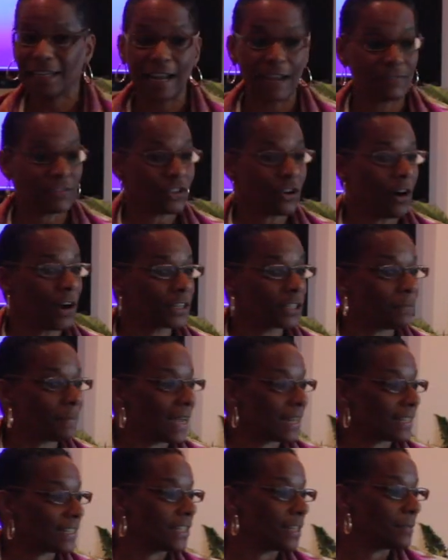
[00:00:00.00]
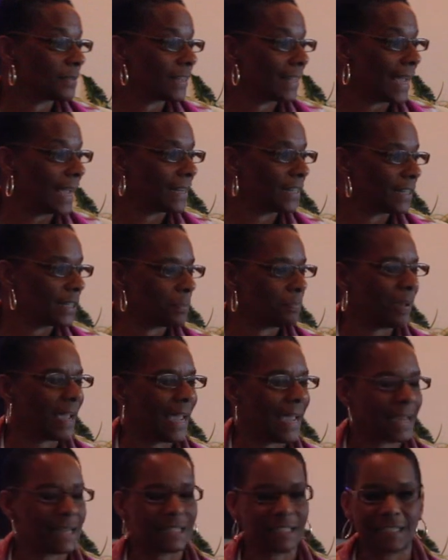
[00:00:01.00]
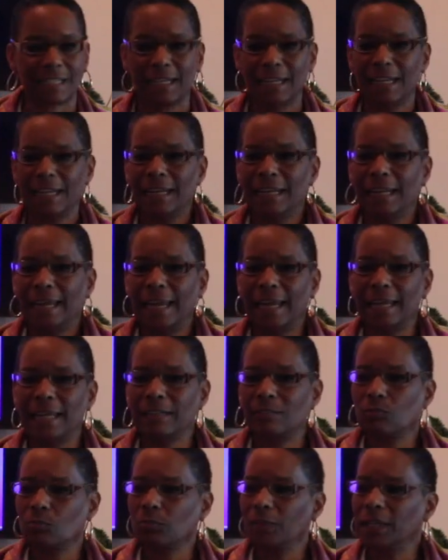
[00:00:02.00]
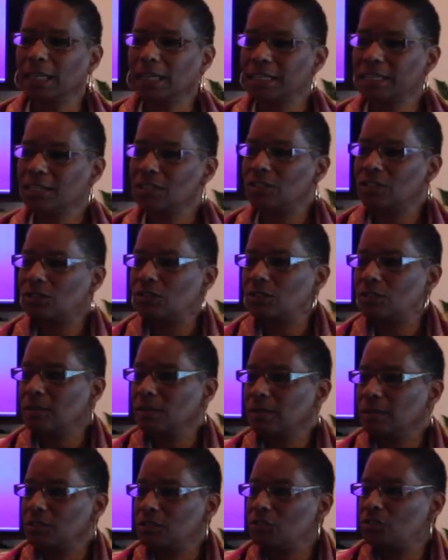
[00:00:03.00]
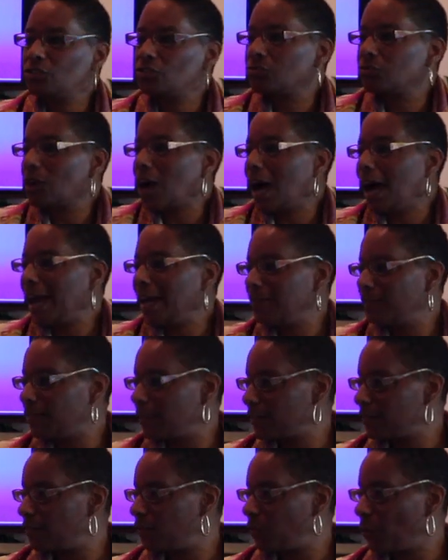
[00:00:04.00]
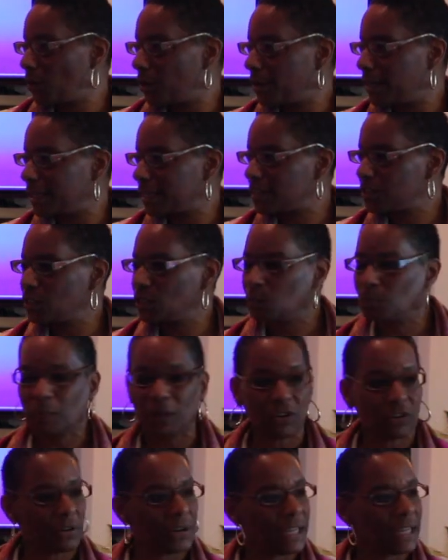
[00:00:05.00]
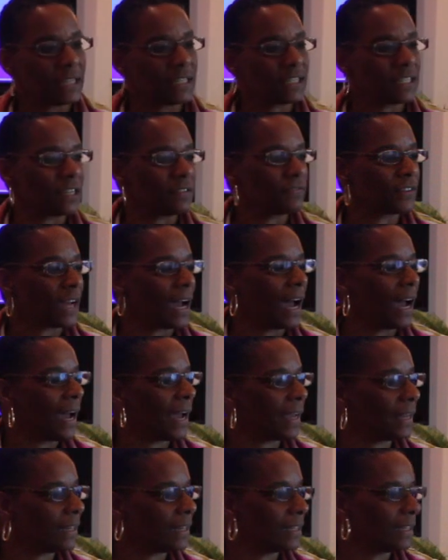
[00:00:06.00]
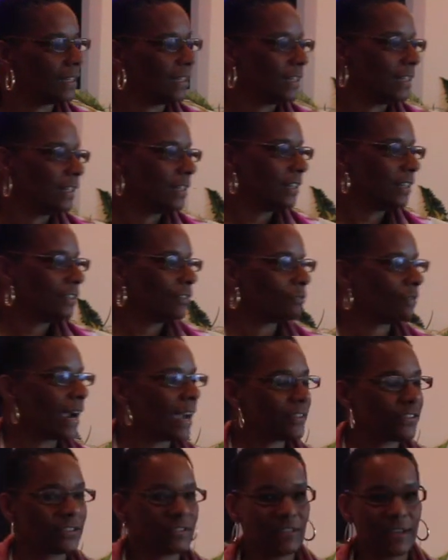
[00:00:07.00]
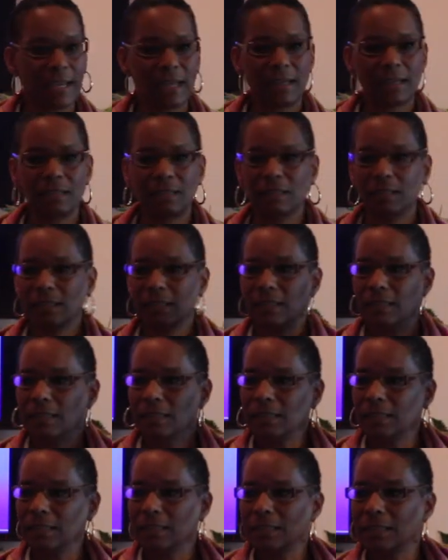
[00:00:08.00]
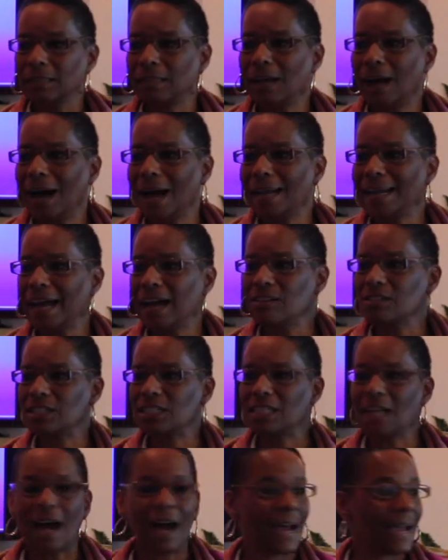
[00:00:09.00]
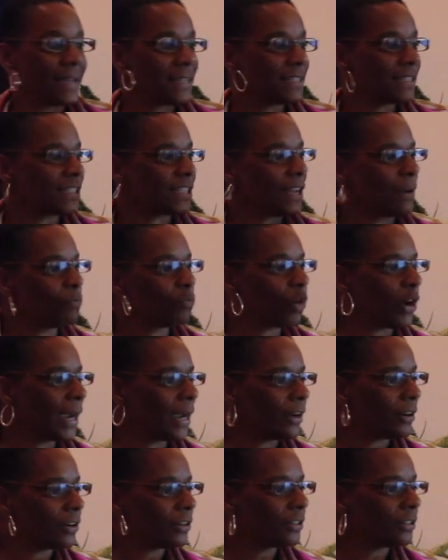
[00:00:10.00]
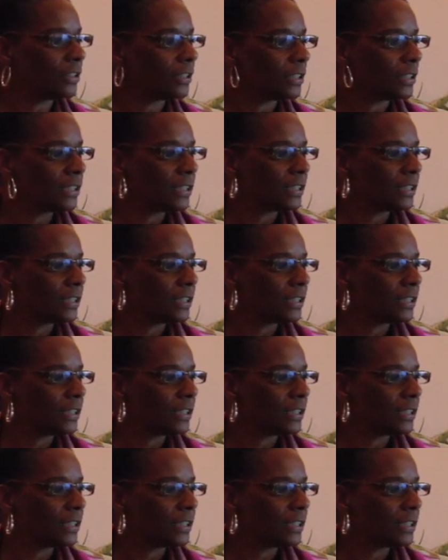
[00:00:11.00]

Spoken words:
and I've talked about some of that in the past, and really striving for an experience of God rather than God outside somewhere,